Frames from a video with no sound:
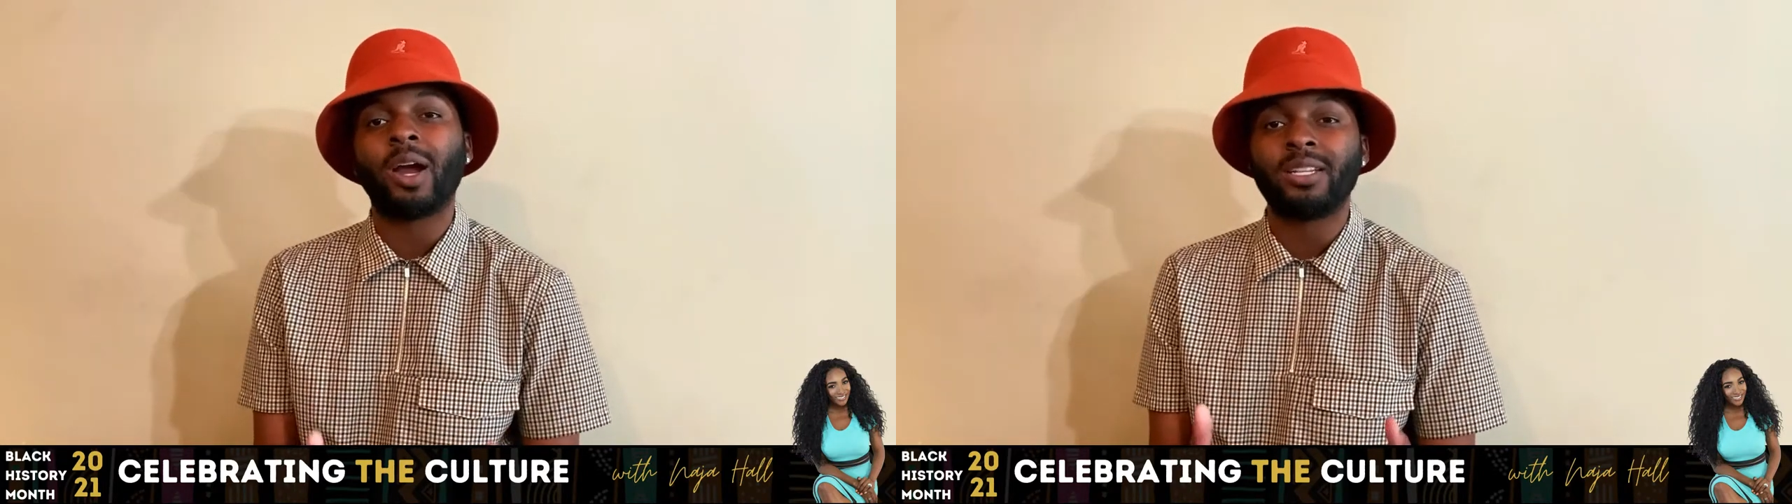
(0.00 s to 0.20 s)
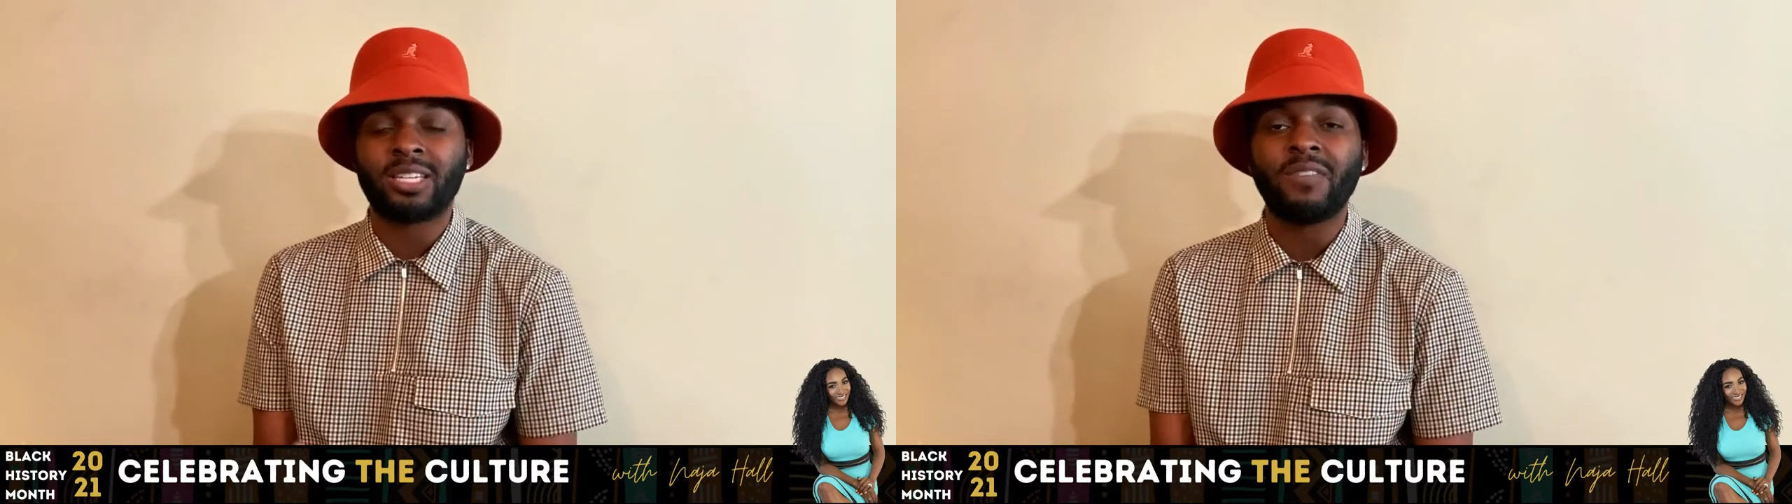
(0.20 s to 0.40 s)

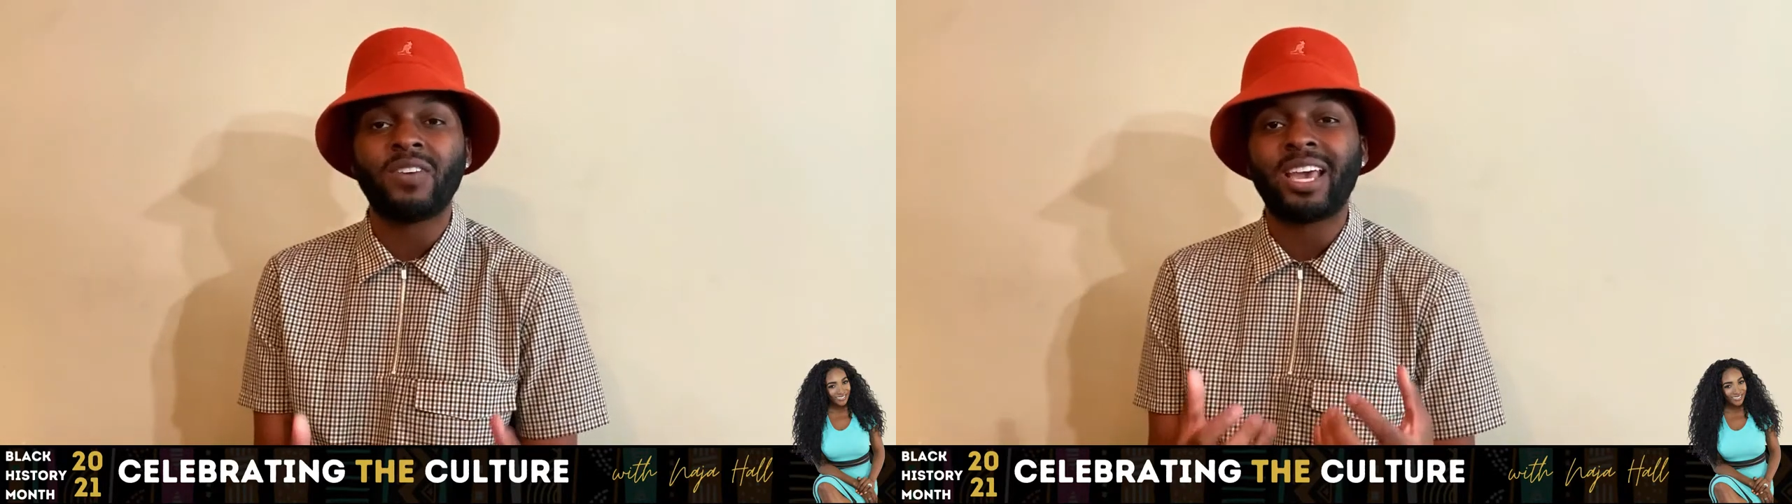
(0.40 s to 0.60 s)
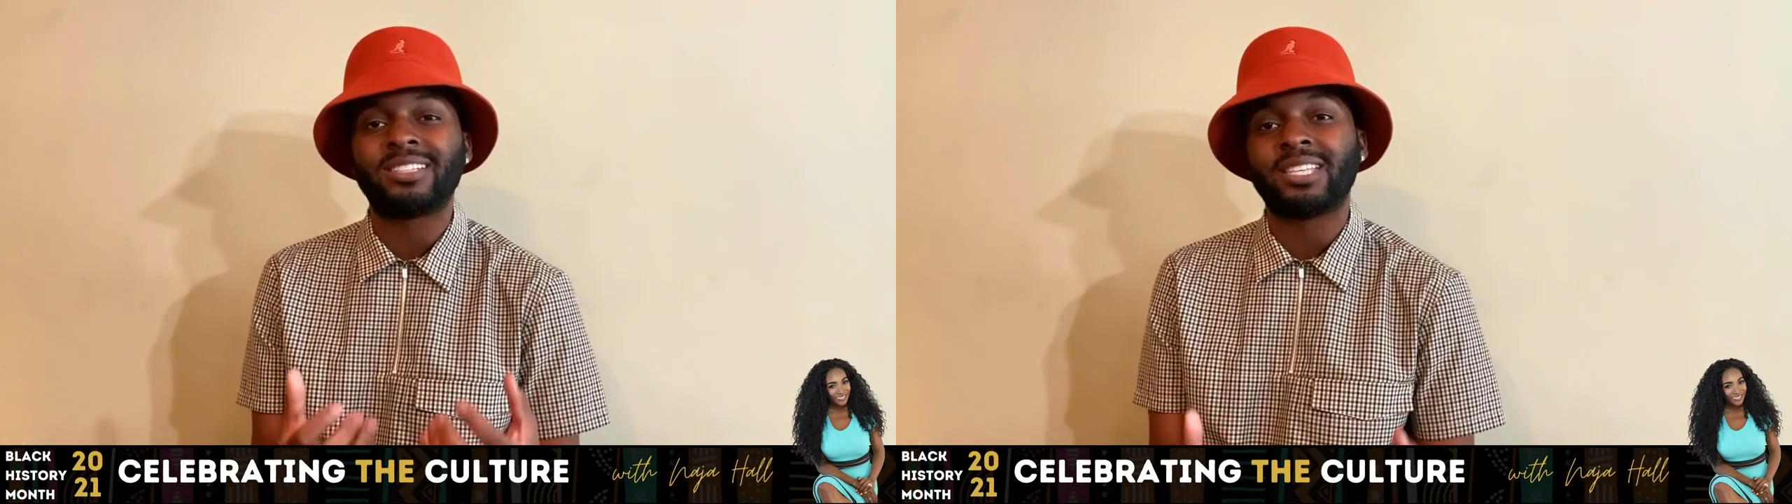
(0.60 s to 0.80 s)
TV
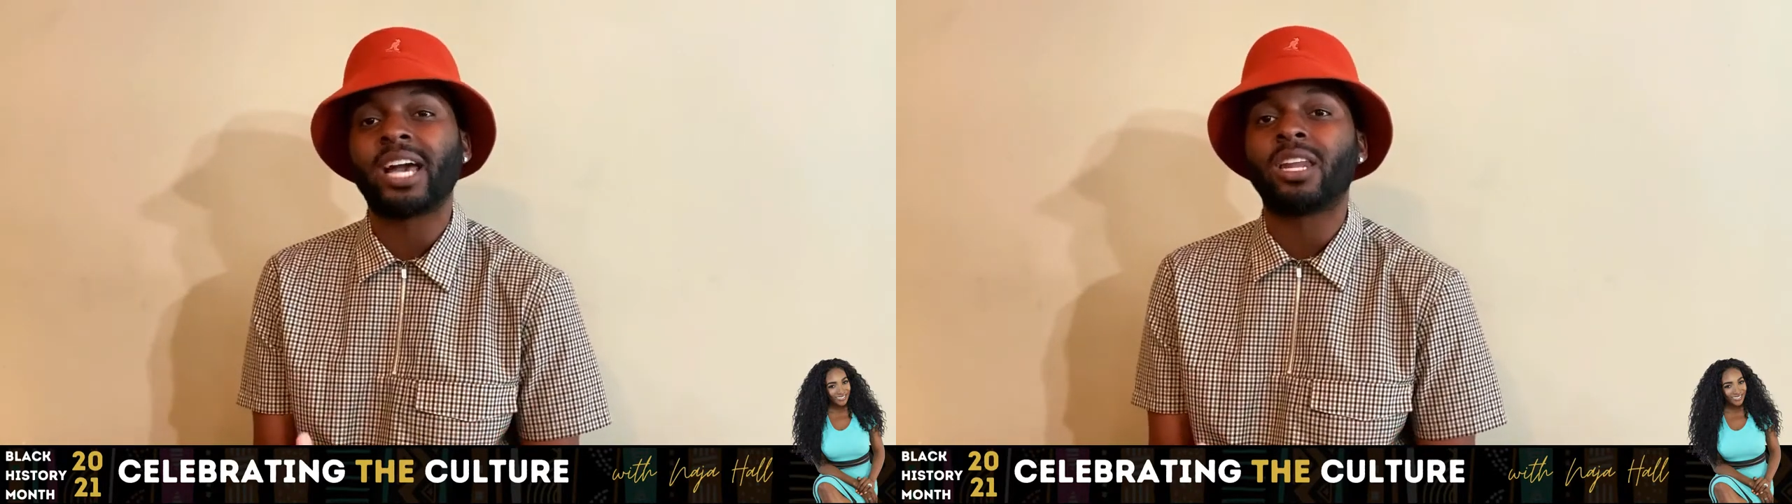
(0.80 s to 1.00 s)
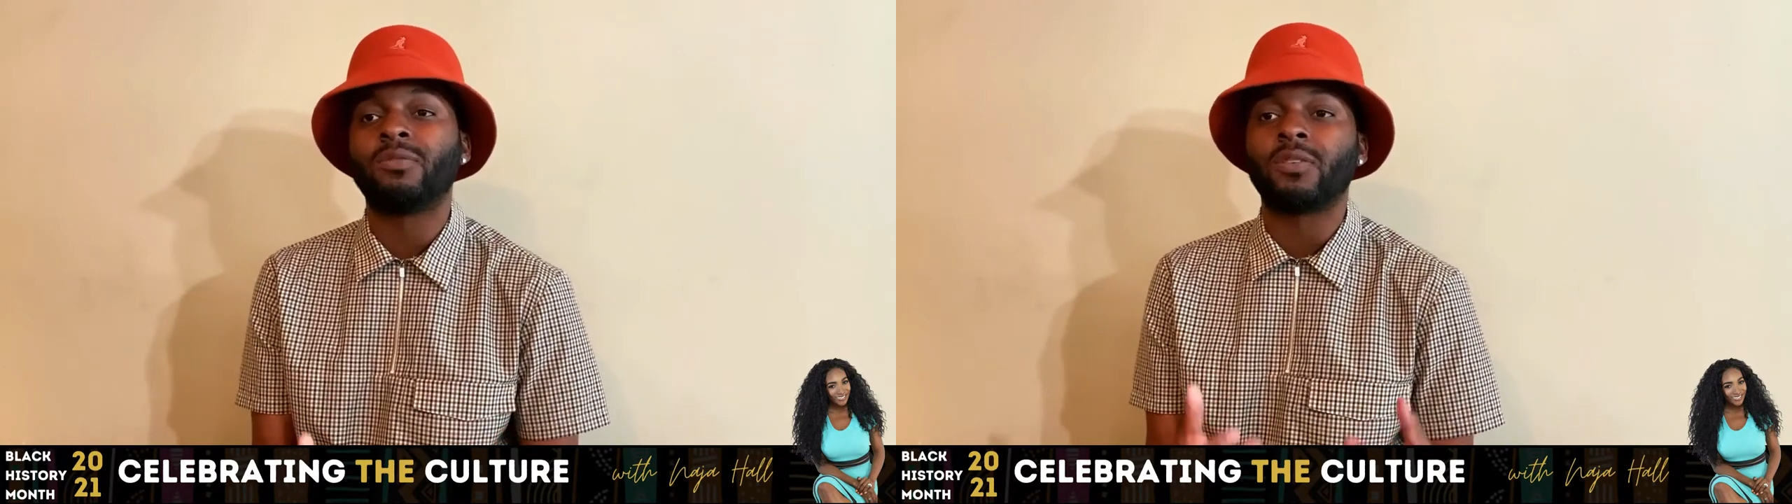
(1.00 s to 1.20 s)

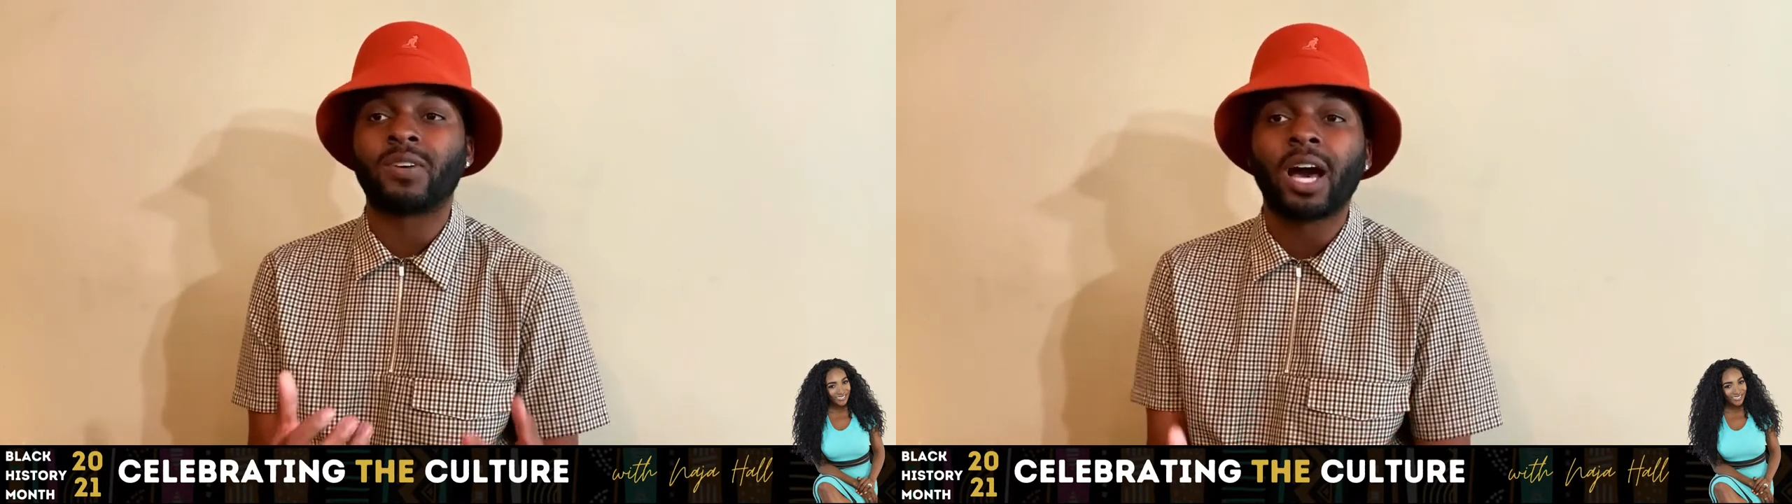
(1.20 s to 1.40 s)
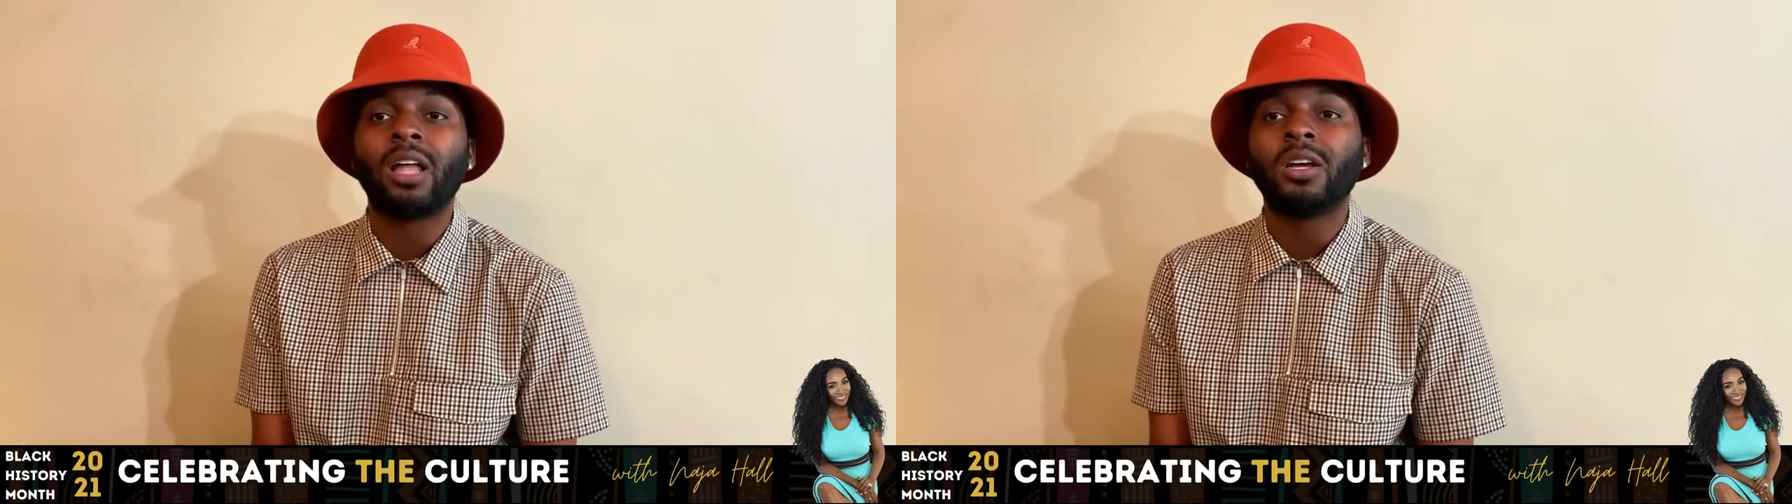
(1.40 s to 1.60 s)
executives of
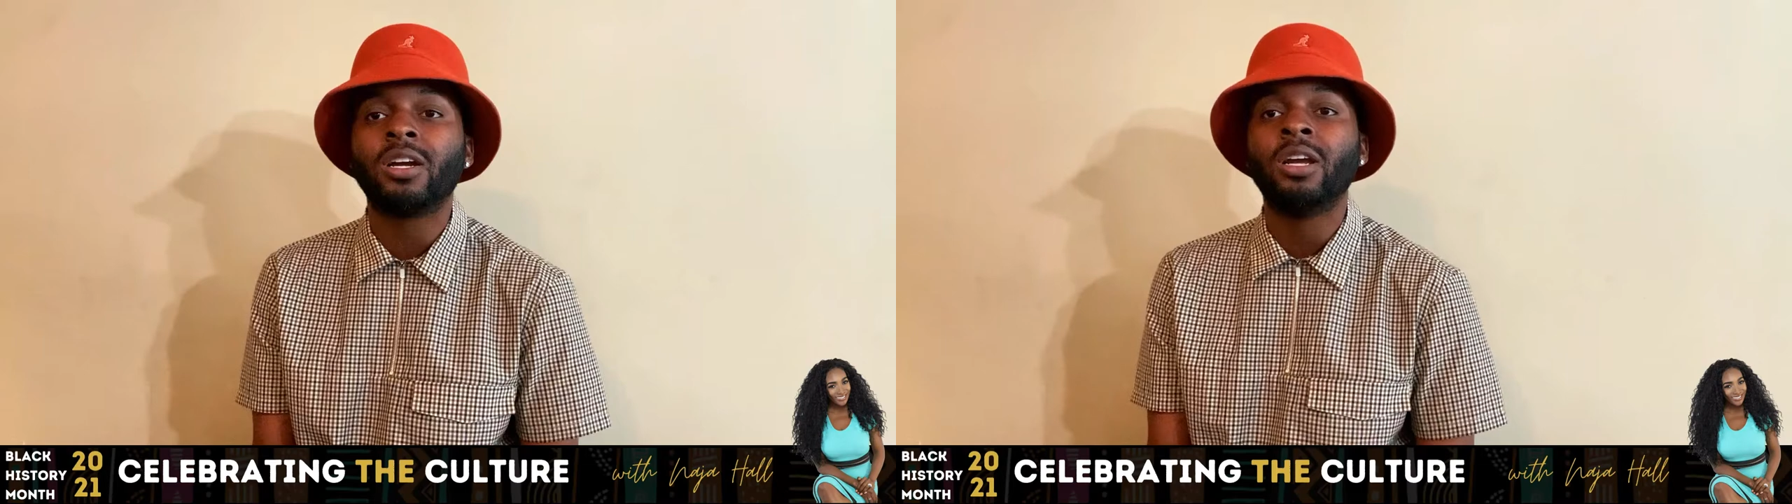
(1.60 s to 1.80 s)
color